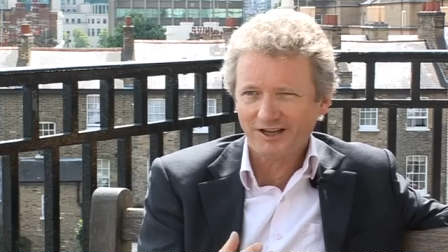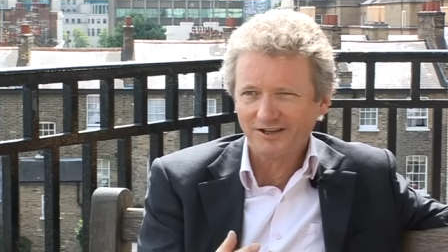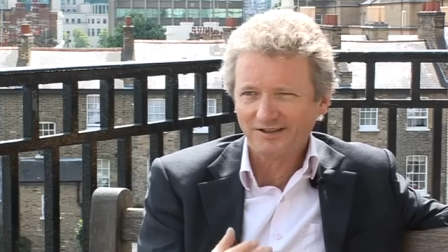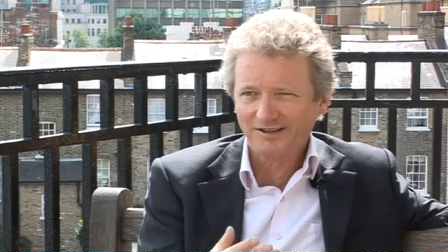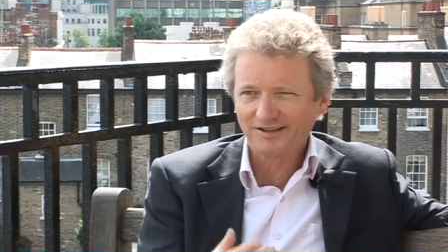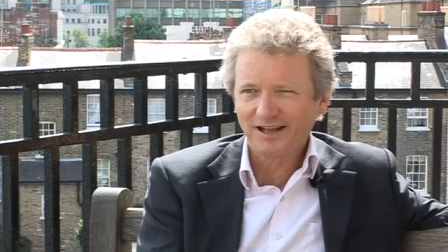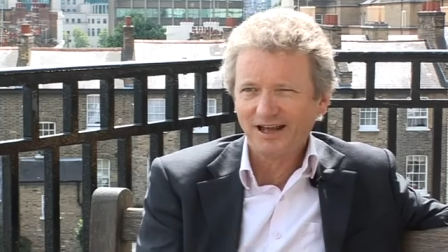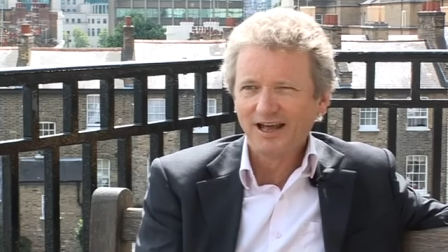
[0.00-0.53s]

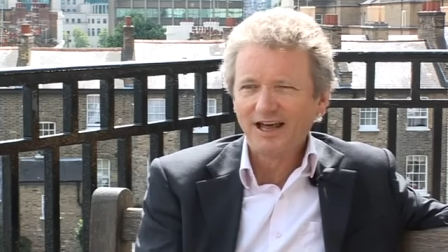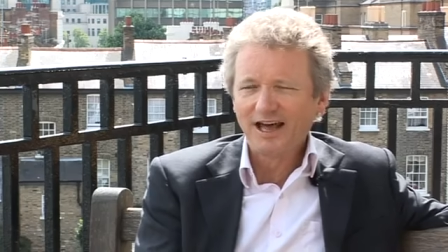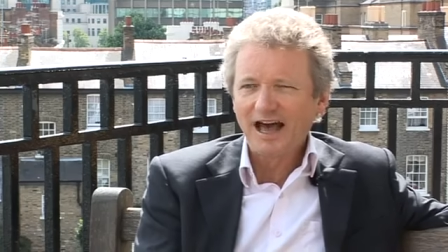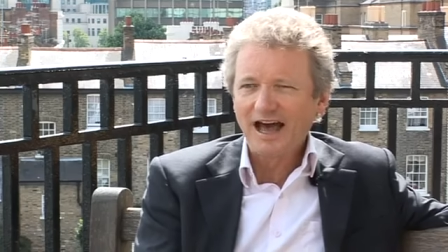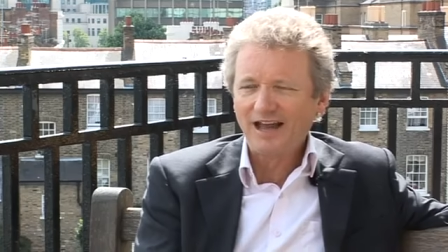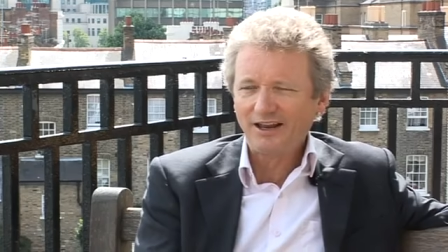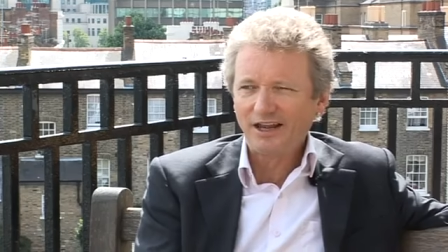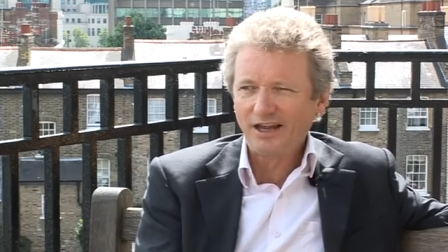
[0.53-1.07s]
is.
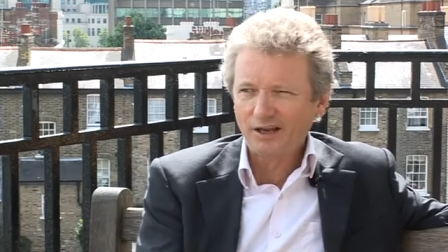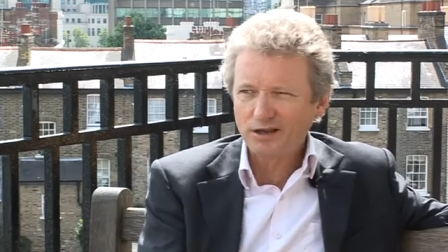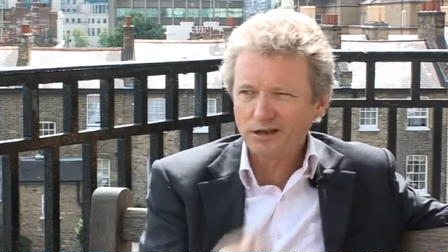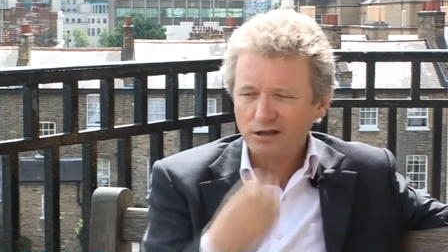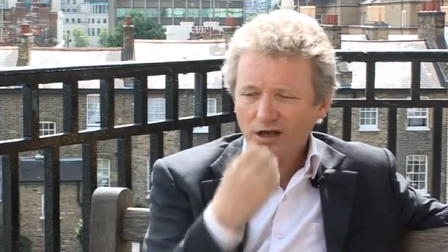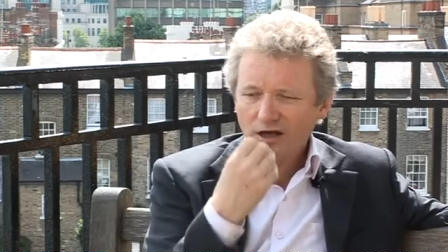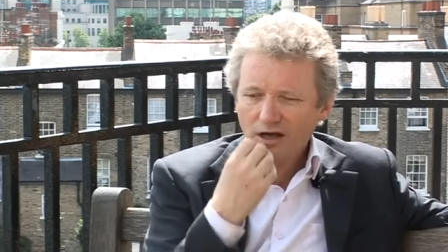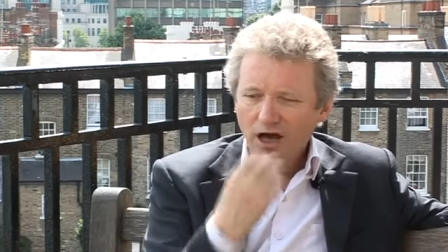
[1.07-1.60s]
And
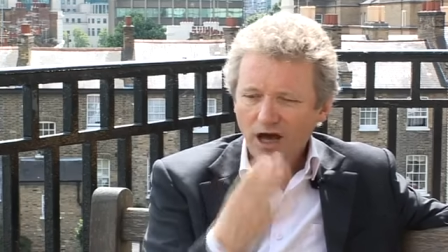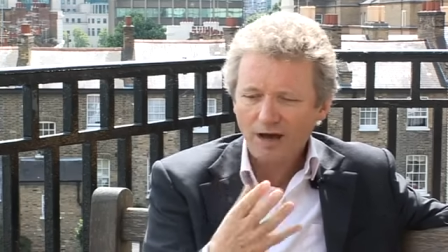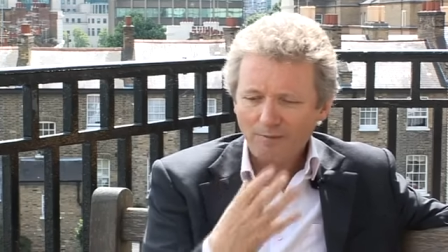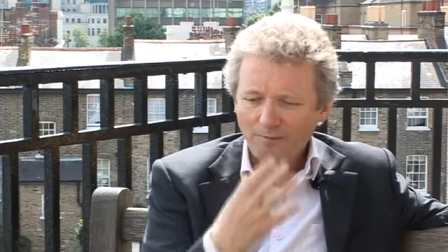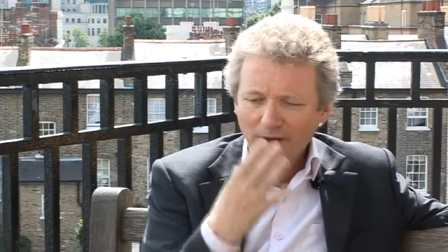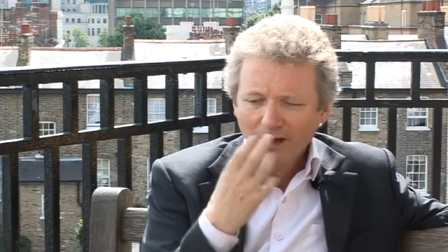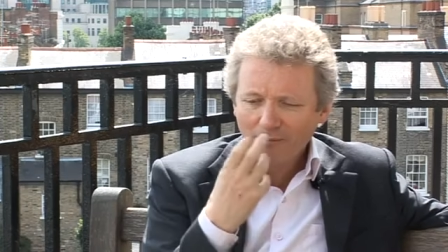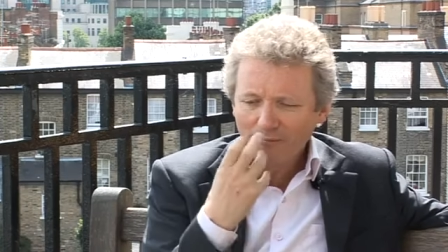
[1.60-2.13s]
it's her
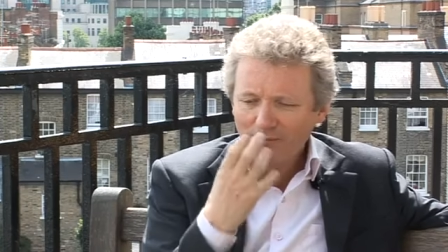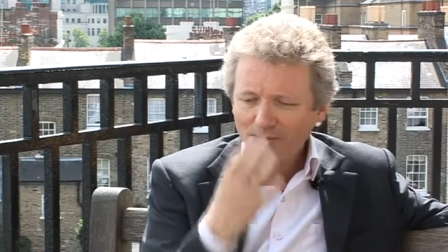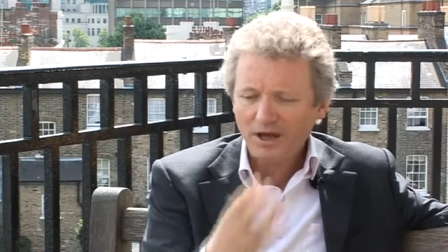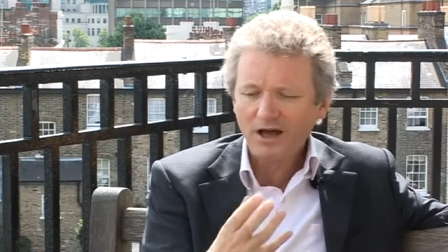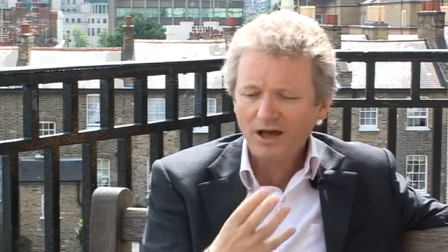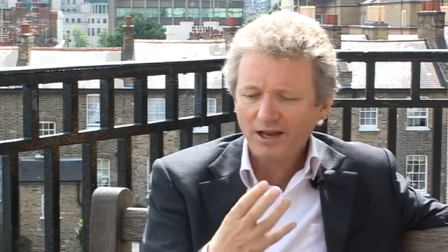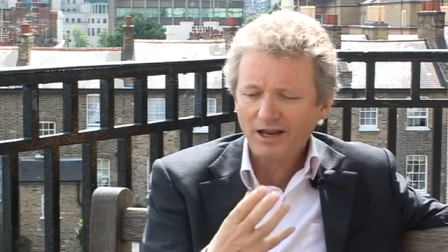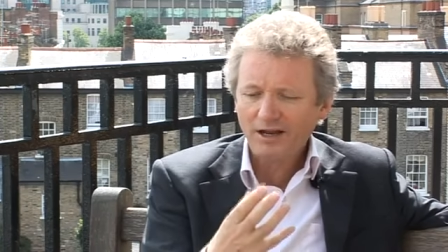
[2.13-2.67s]

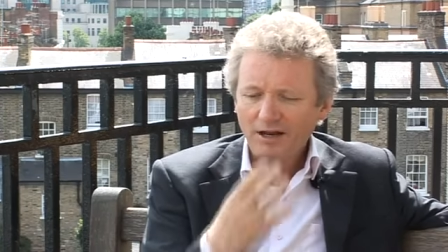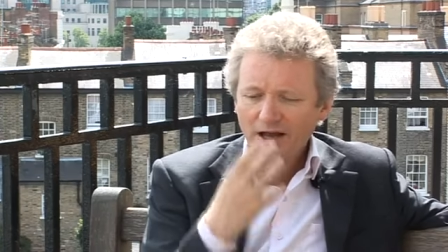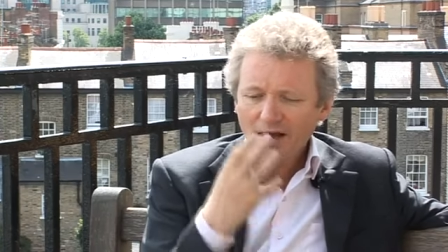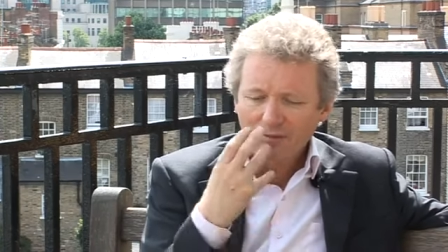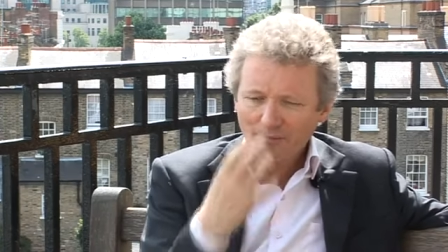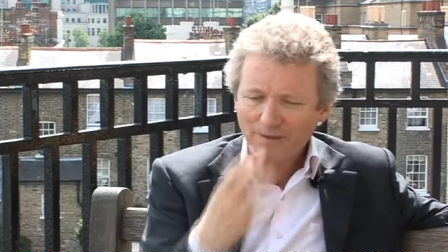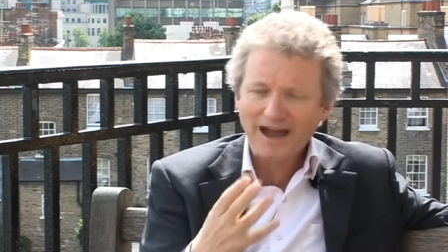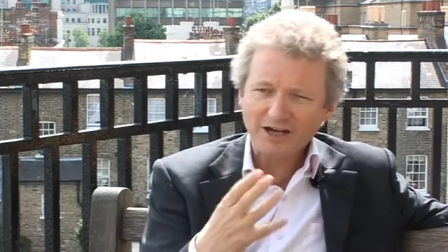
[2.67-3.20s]
burning
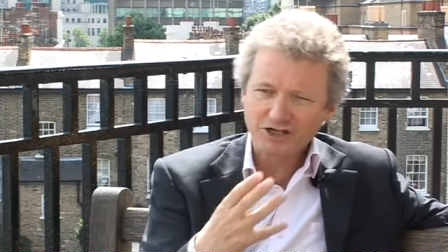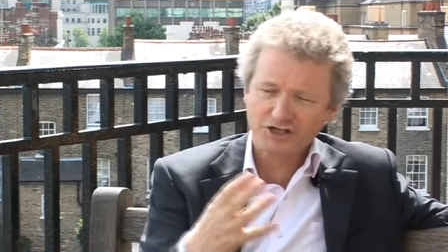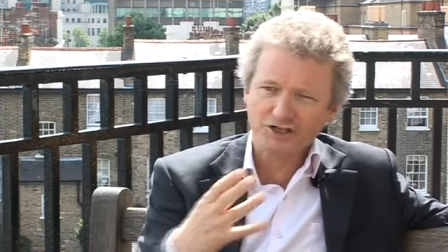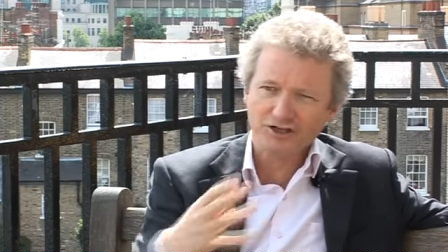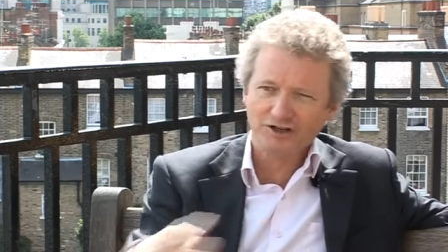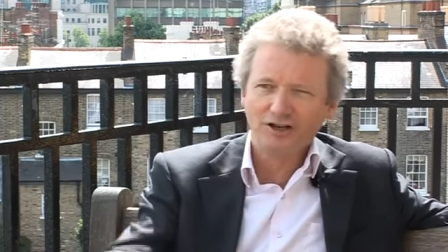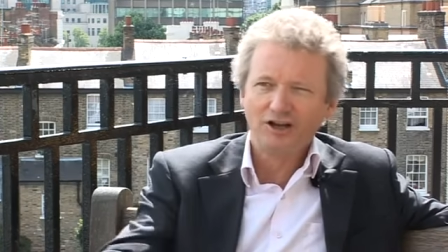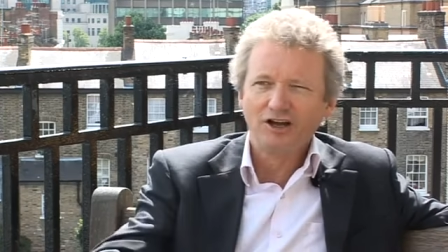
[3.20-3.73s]

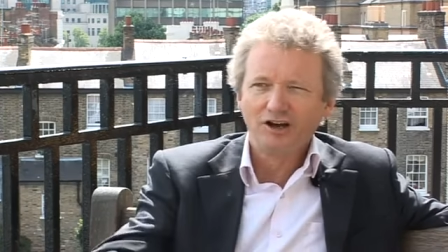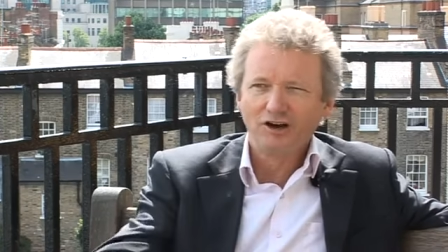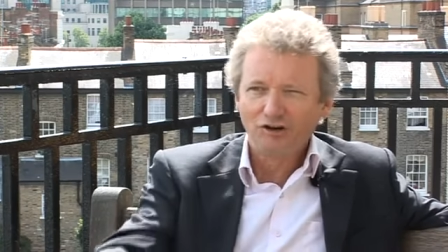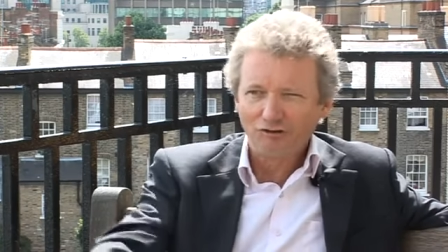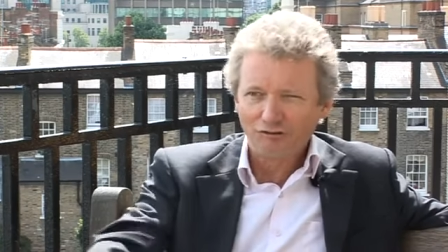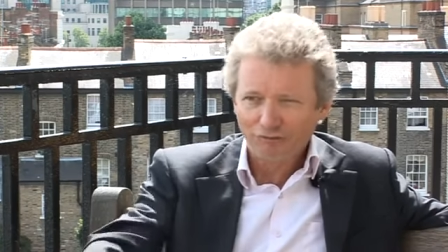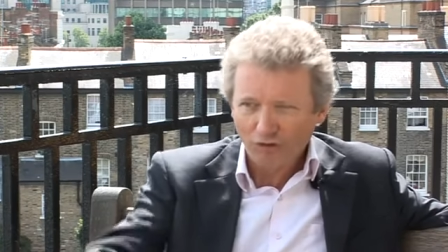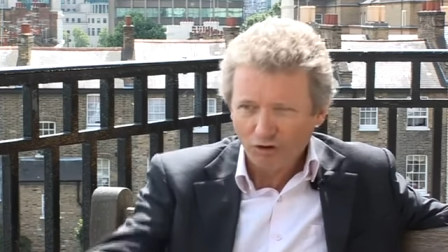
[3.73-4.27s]
passion
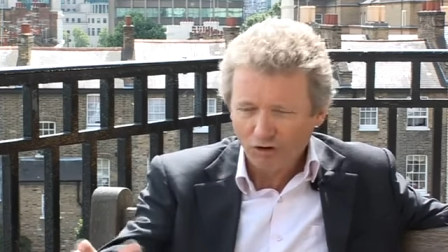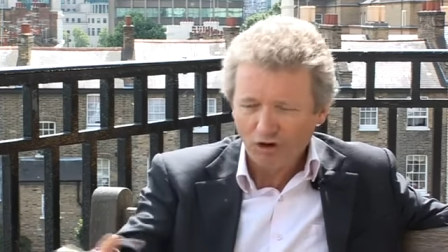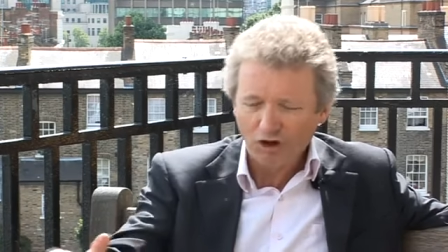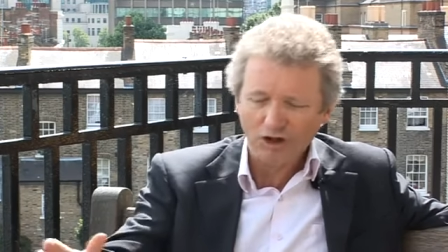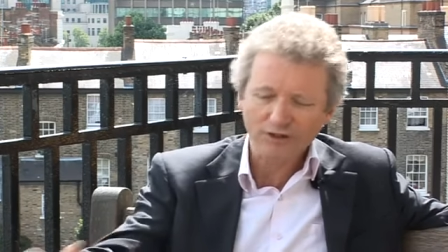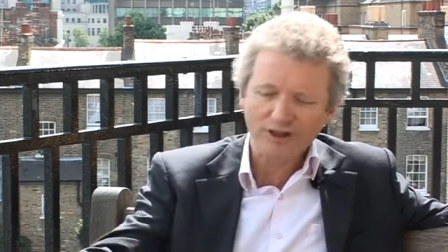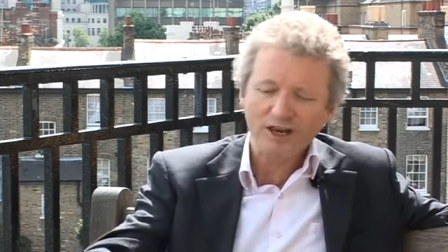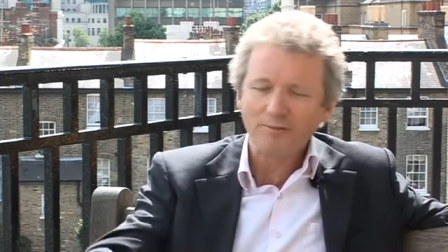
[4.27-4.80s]

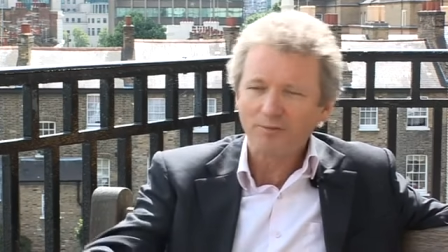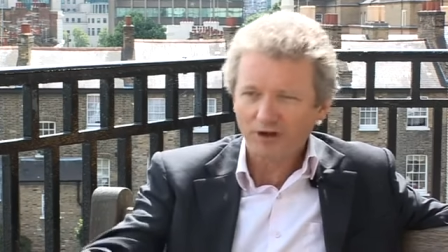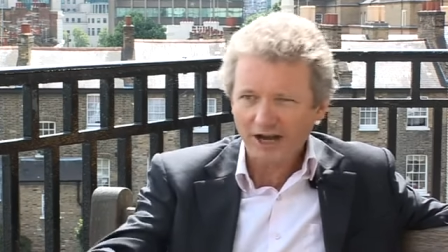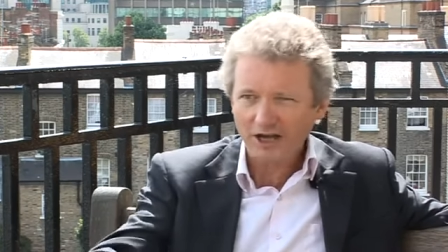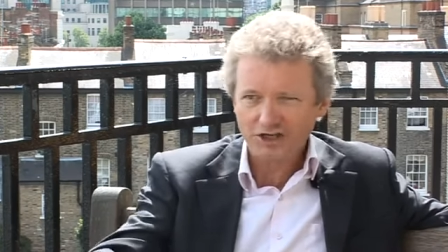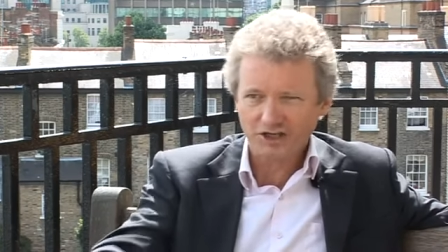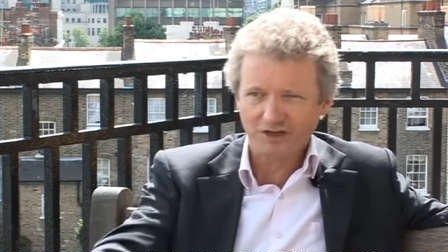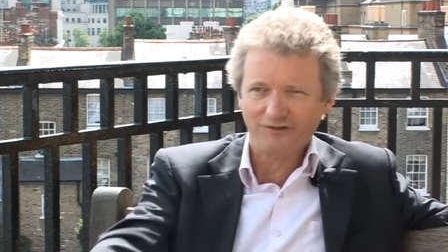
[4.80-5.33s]
for the
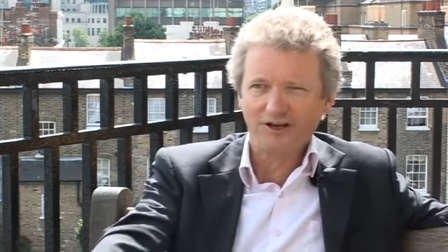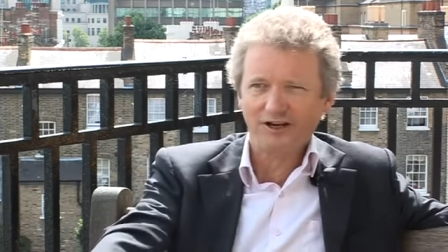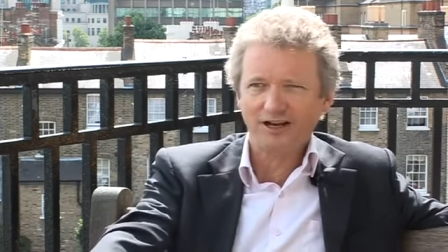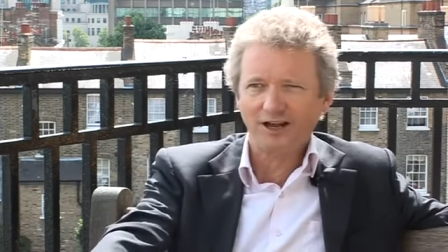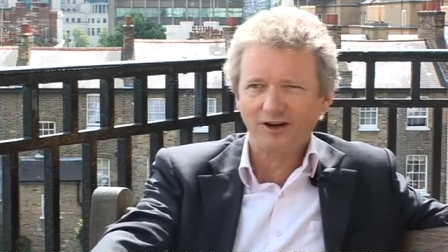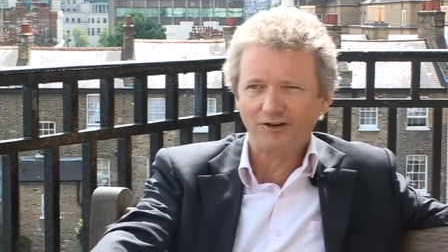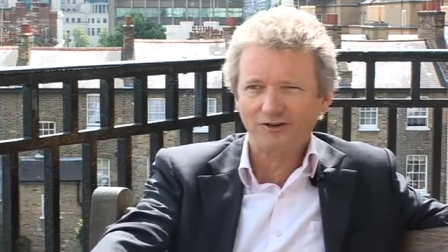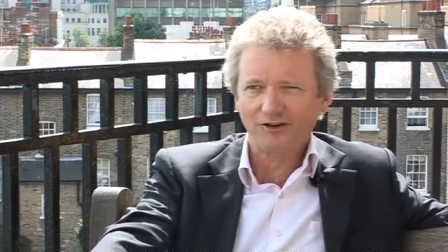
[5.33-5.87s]
liberation of her
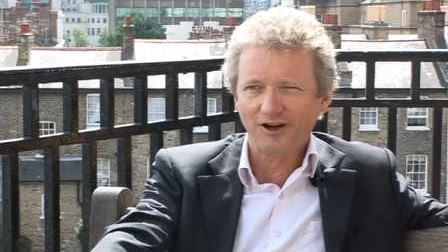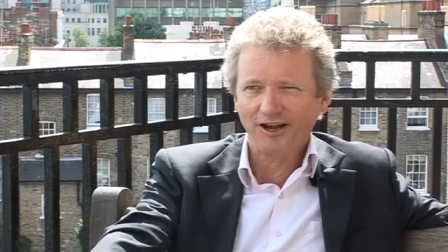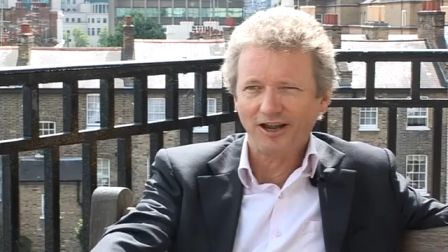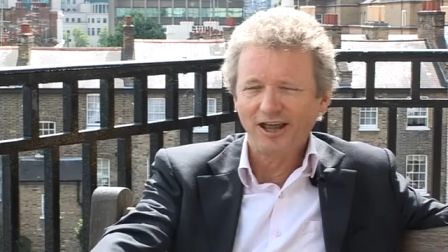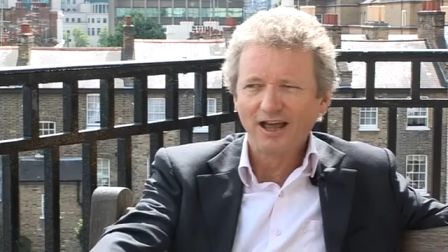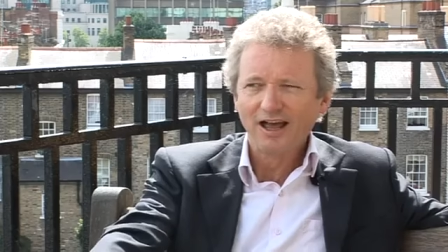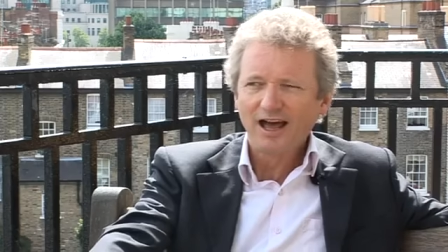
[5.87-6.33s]
country.